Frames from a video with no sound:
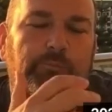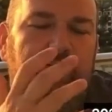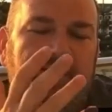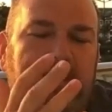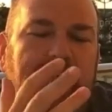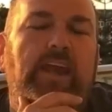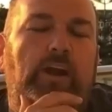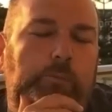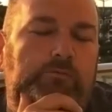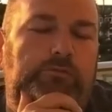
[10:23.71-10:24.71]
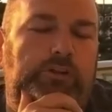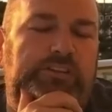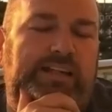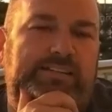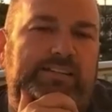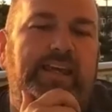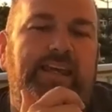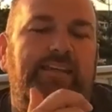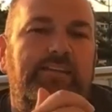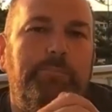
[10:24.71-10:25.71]
the key area we've looked at to
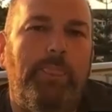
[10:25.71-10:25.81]
date,